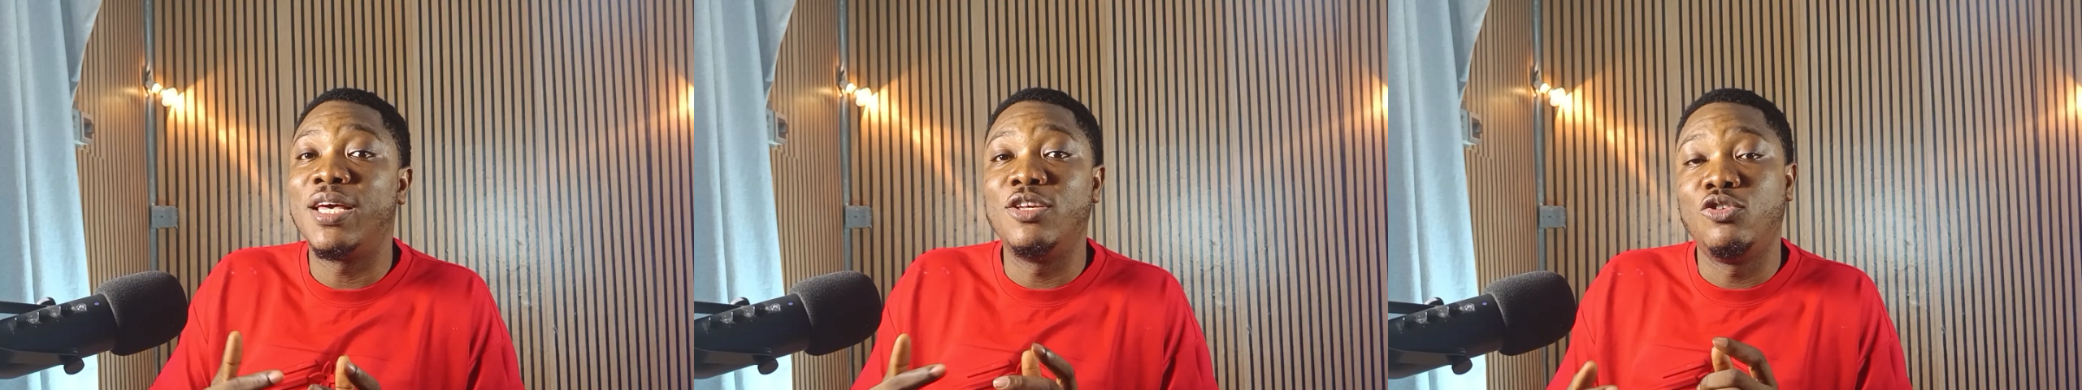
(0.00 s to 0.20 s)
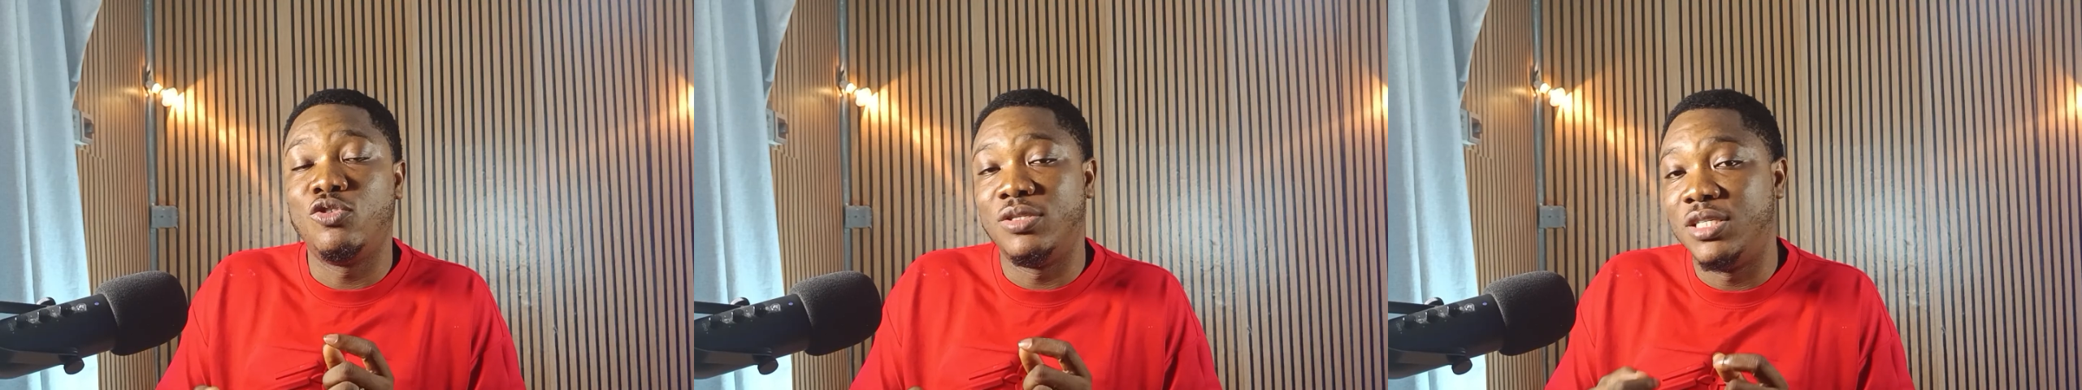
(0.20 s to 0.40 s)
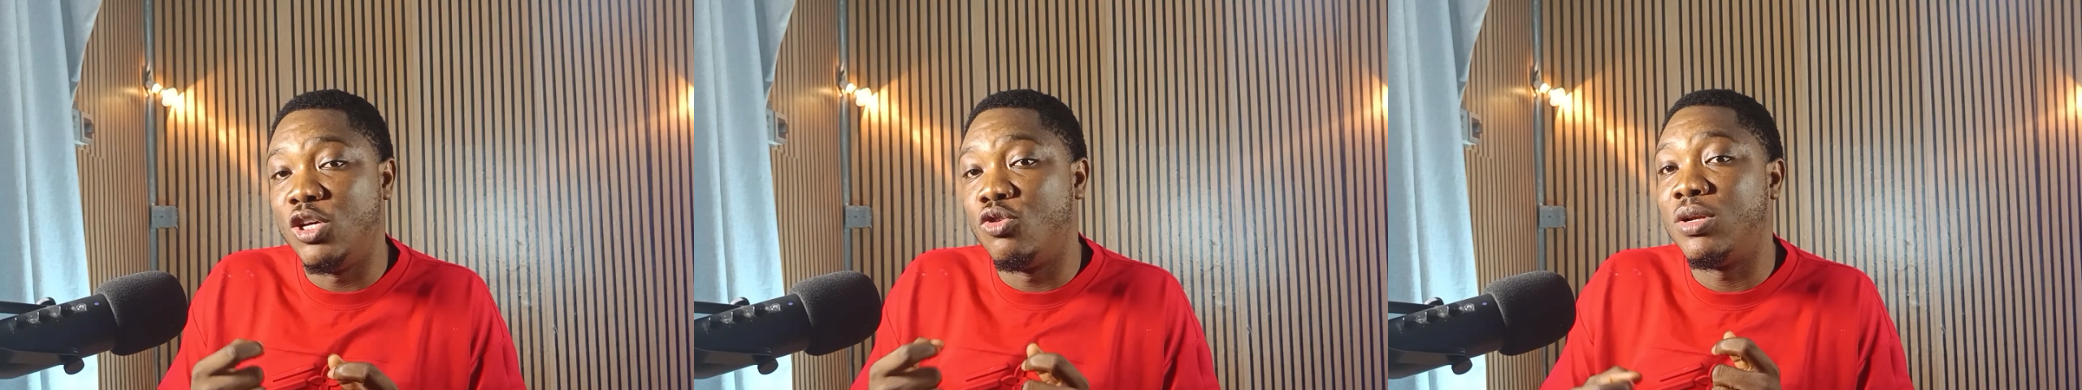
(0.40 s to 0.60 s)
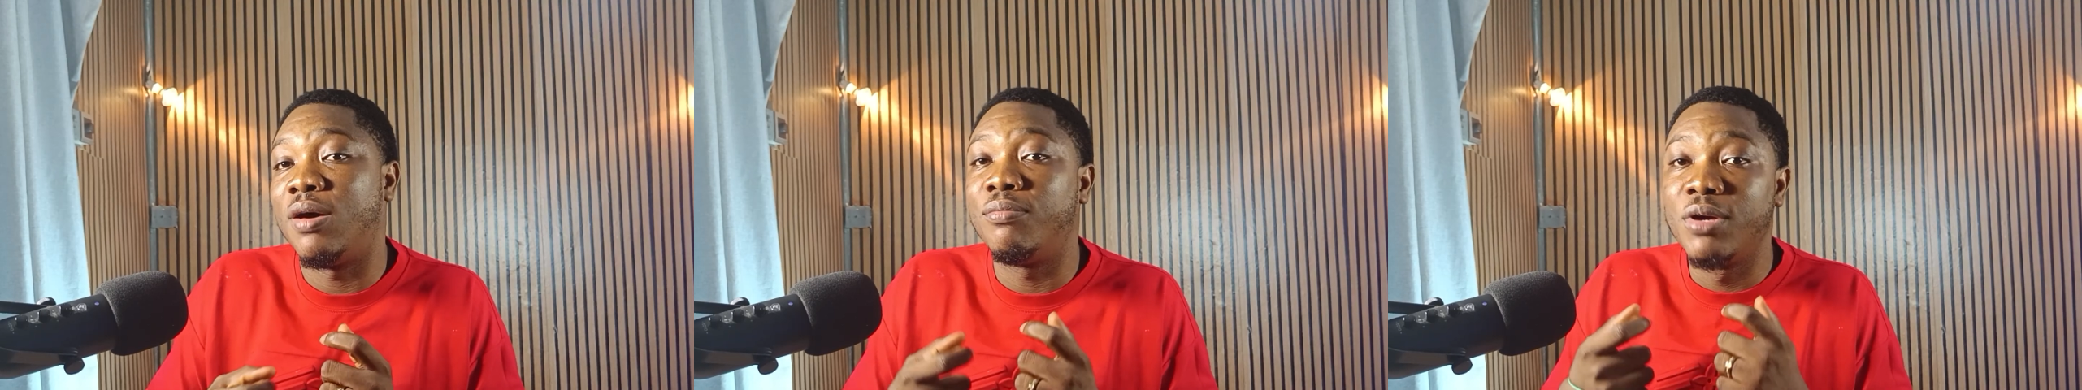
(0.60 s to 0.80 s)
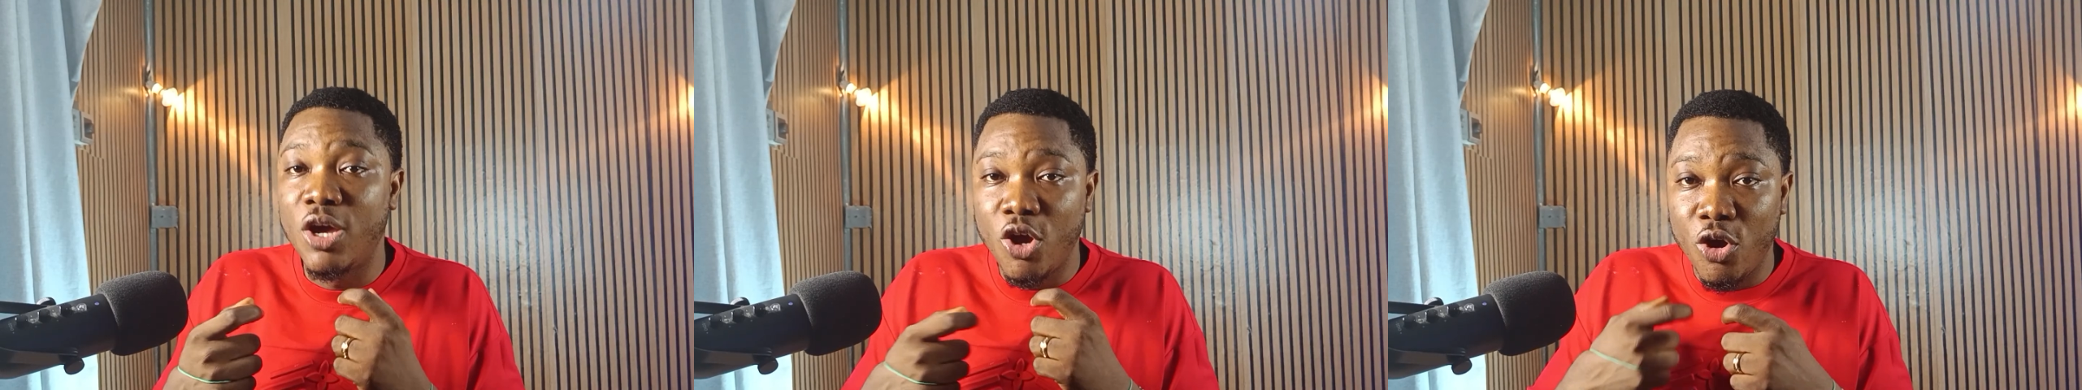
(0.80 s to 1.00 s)
you could see he could have
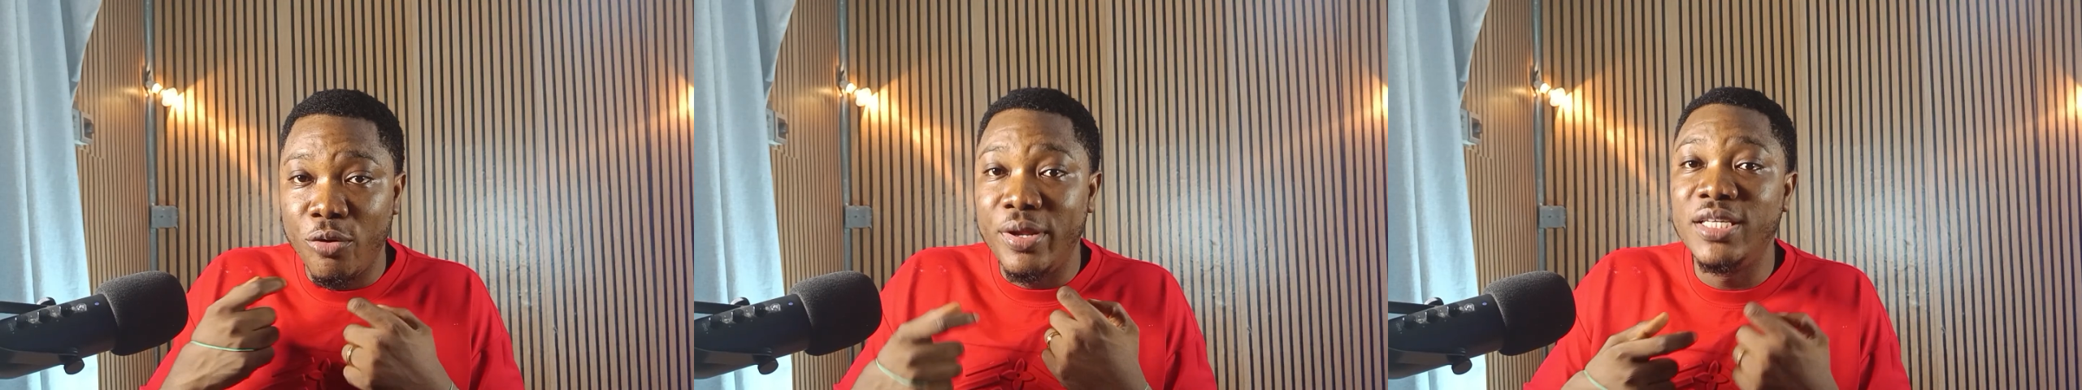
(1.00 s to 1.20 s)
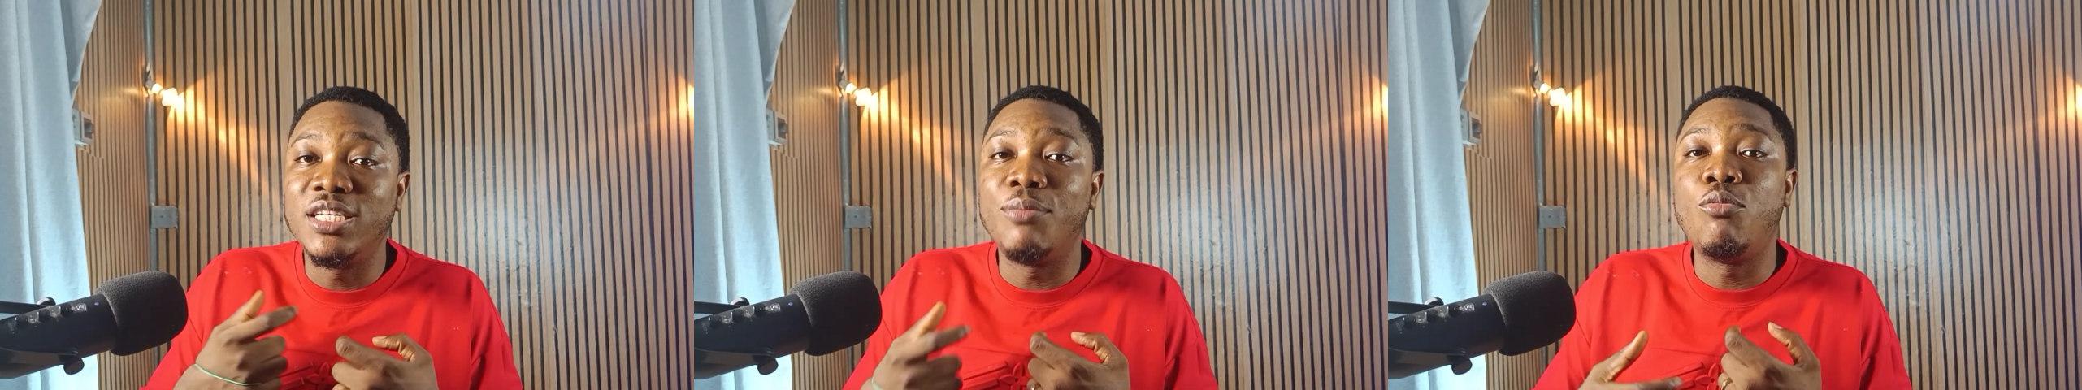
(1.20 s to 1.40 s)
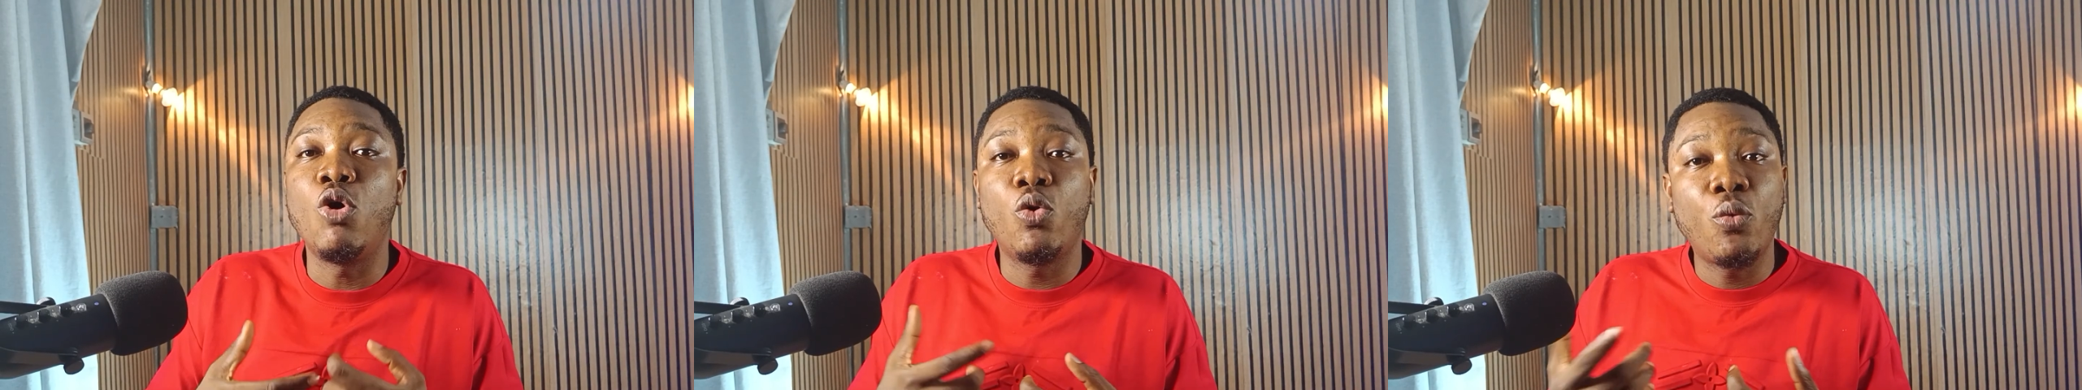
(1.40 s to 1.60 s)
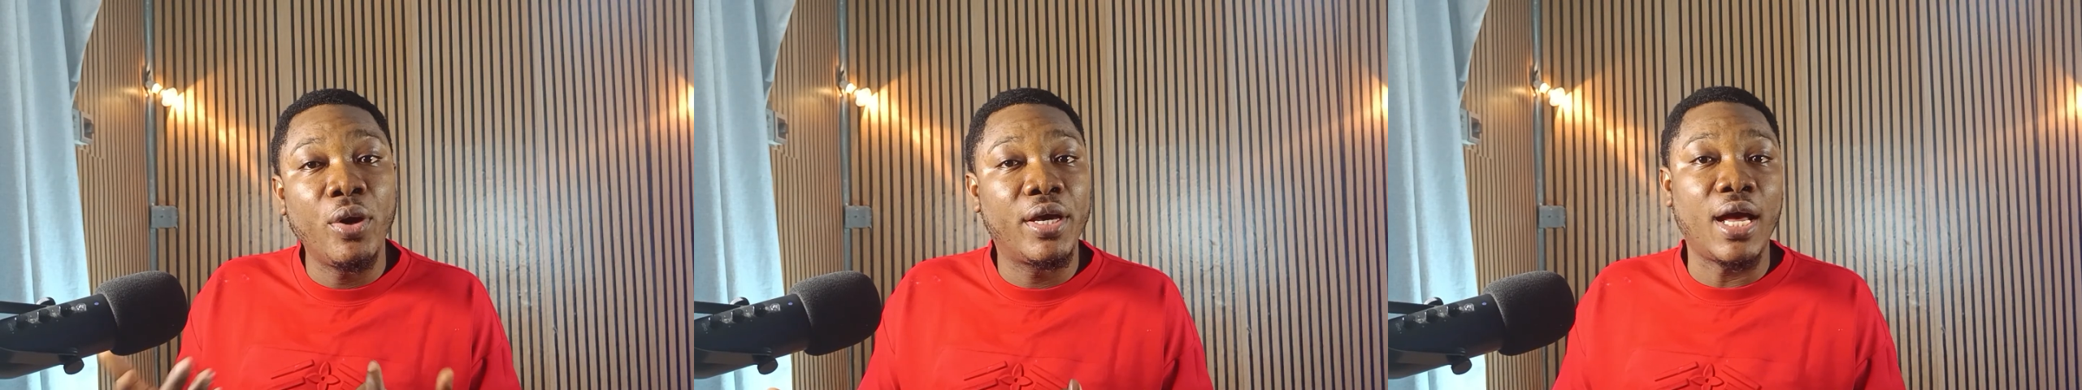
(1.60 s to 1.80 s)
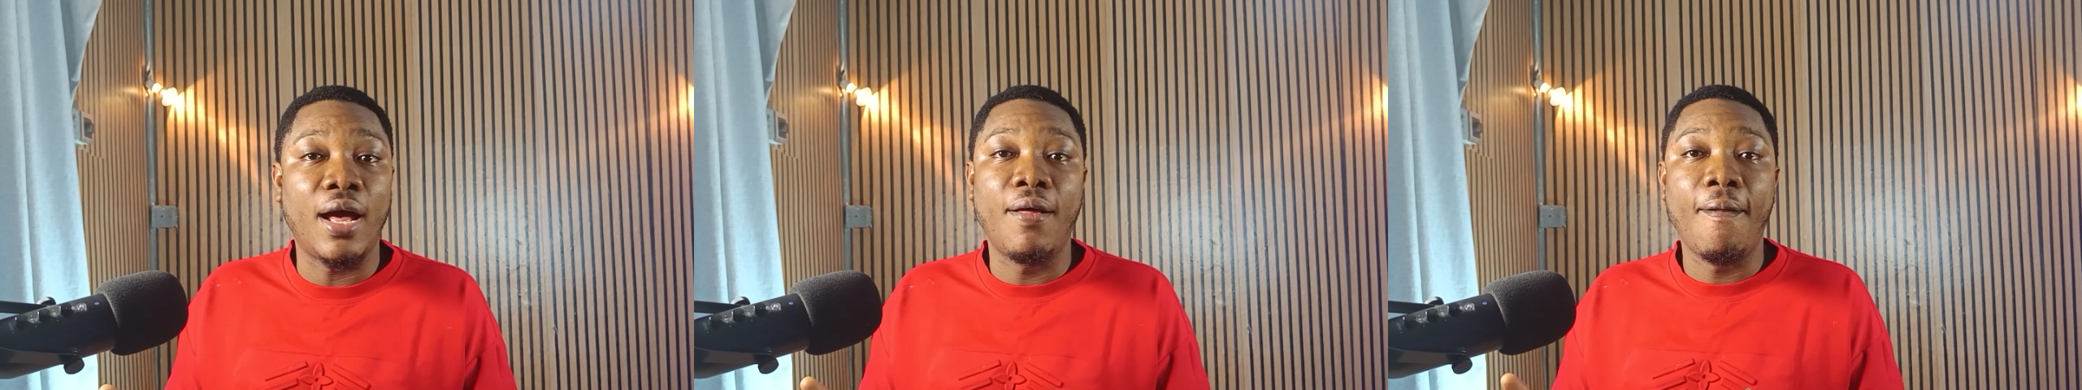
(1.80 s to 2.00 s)
released the ball quicker.